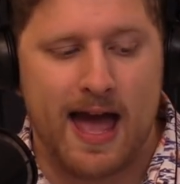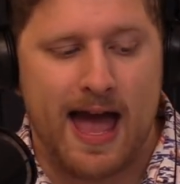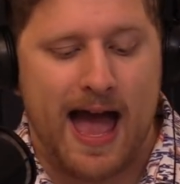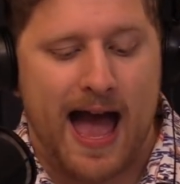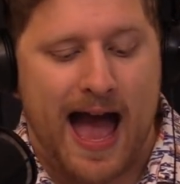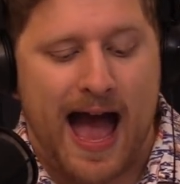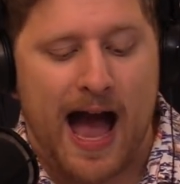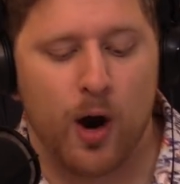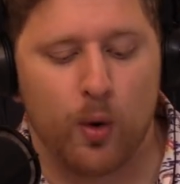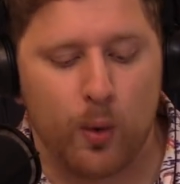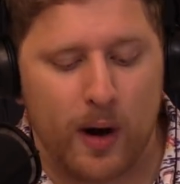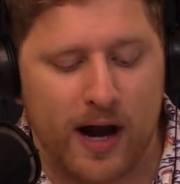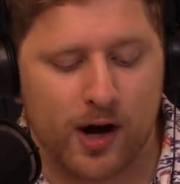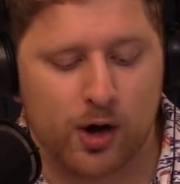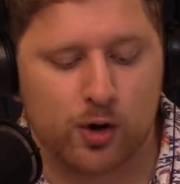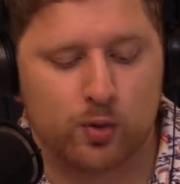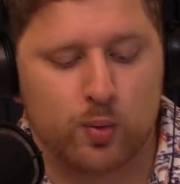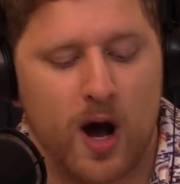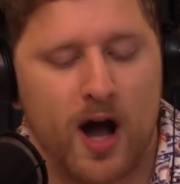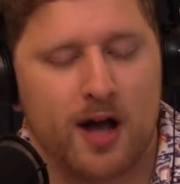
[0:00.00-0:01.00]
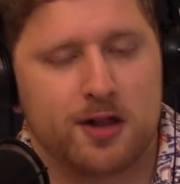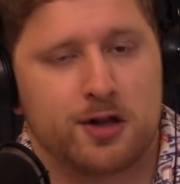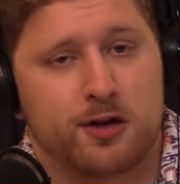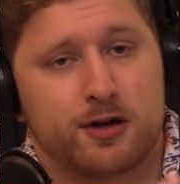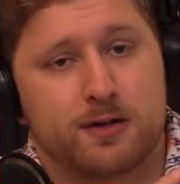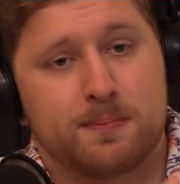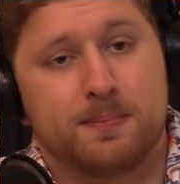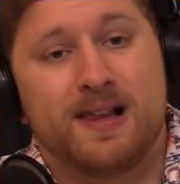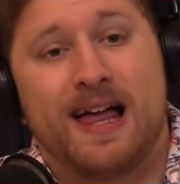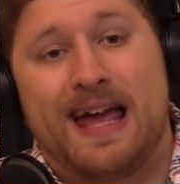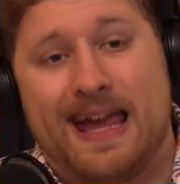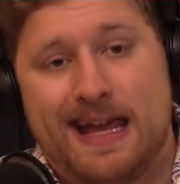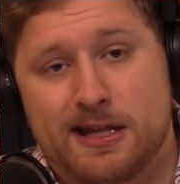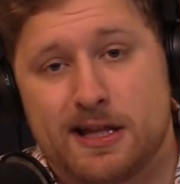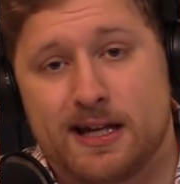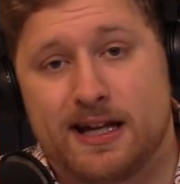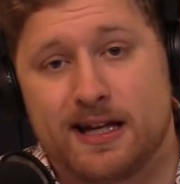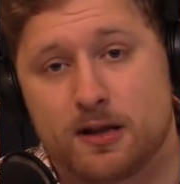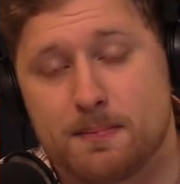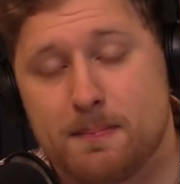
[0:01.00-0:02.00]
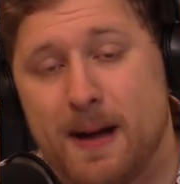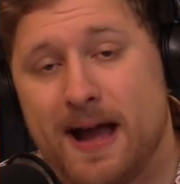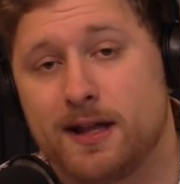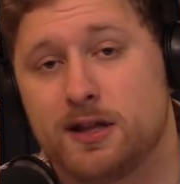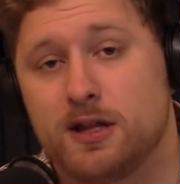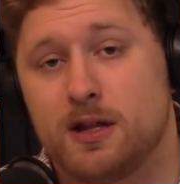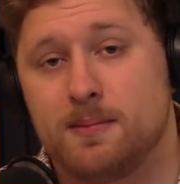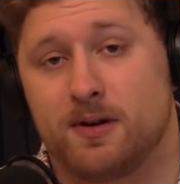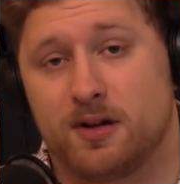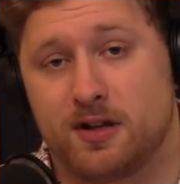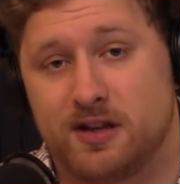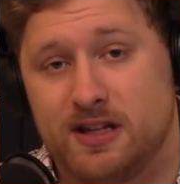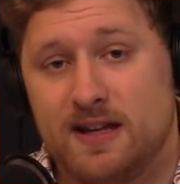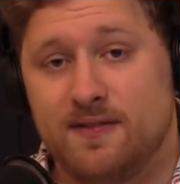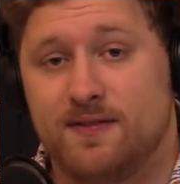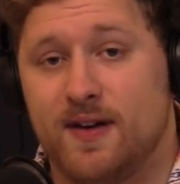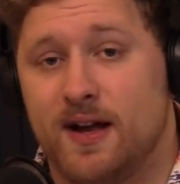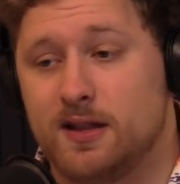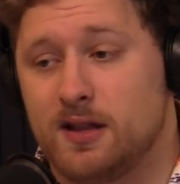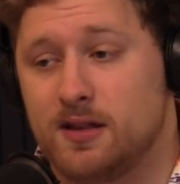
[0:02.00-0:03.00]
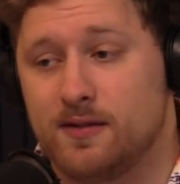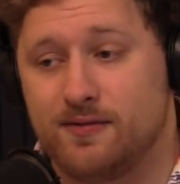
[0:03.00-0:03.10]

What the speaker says: how Aaron Rodgers plays against Mike Zimmer's defense.